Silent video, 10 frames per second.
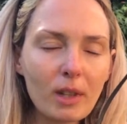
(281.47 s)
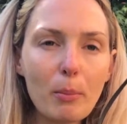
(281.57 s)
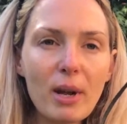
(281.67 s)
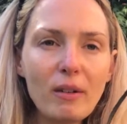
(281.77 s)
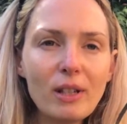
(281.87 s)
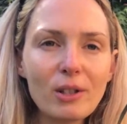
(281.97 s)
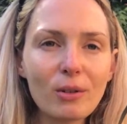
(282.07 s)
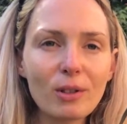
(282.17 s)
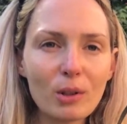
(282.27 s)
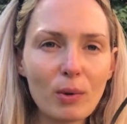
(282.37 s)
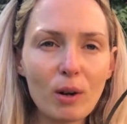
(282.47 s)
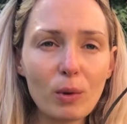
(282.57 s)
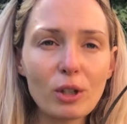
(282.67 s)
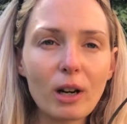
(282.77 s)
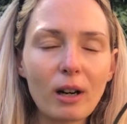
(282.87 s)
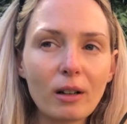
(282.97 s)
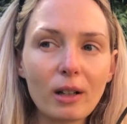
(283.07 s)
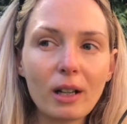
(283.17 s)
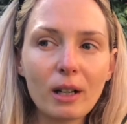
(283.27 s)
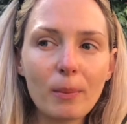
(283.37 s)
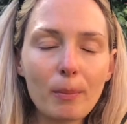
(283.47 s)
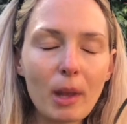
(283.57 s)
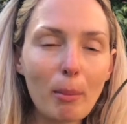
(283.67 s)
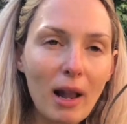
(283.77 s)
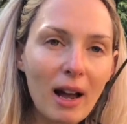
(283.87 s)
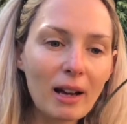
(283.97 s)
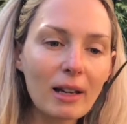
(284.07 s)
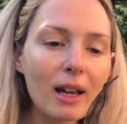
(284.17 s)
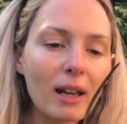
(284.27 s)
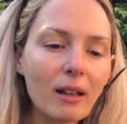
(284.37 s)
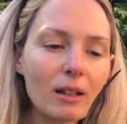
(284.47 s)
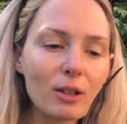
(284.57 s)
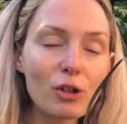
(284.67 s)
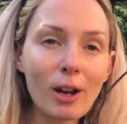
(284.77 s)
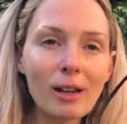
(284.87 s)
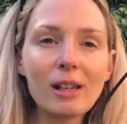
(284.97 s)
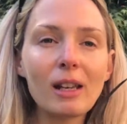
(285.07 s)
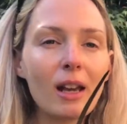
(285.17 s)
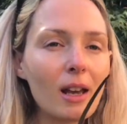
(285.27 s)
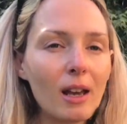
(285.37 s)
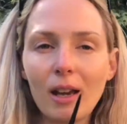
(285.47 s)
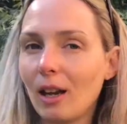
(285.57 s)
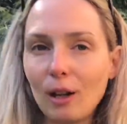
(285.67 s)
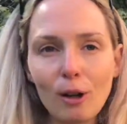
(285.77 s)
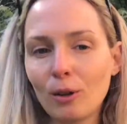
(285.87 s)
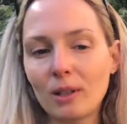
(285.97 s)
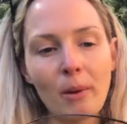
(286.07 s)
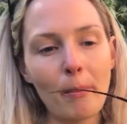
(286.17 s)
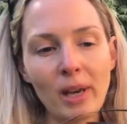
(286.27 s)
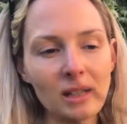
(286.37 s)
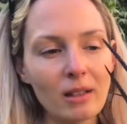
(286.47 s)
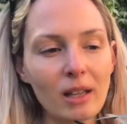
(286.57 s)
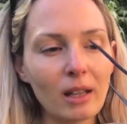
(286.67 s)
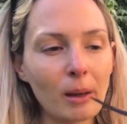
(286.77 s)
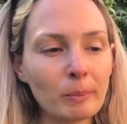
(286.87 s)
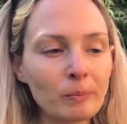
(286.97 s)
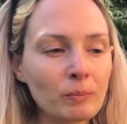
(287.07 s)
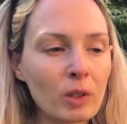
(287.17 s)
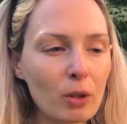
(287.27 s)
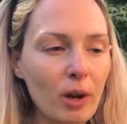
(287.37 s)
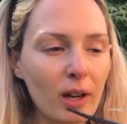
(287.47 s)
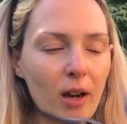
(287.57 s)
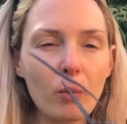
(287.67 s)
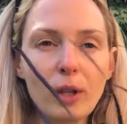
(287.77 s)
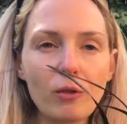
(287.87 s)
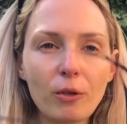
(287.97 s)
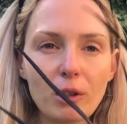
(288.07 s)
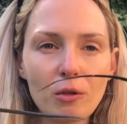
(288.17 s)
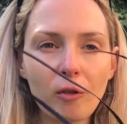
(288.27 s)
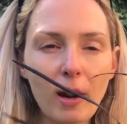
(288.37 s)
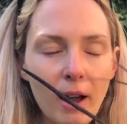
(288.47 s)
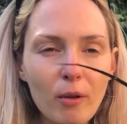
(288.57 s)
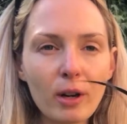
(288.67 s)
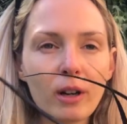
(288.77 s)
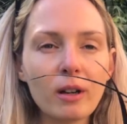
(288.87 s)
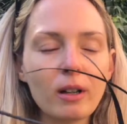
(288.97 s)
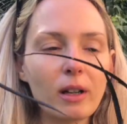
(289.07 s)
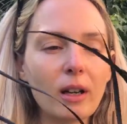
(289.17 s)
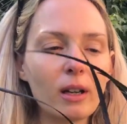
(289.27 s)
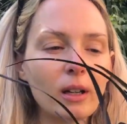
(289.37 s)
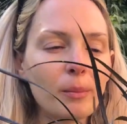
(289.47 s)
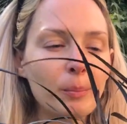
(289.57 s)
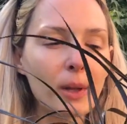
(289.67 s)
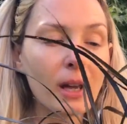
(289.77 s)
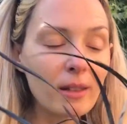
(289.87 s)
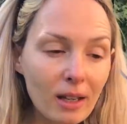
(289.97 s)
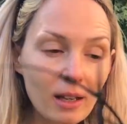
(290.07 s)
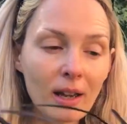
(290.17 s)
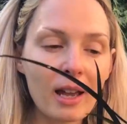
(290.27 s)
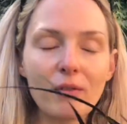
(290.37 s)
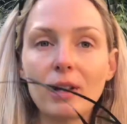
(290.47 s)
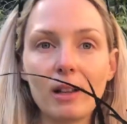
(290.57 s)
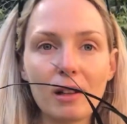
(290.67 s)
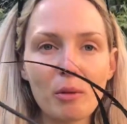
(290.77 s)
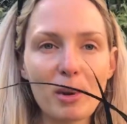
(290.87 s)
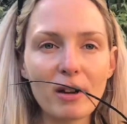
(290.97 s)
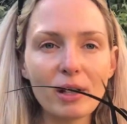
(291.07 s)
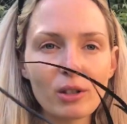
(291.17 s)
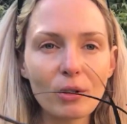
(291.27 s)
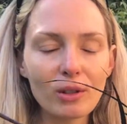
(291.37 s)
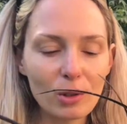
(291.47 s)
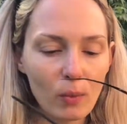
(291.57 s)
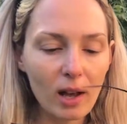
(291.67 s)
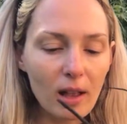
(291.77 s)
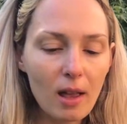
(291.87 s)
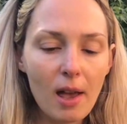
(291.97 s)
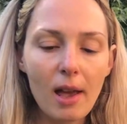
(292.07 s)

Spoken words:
berries on as well, which are black and shiny. It looks amazing, so I can't wait for it to flower and then have the little berries on as well.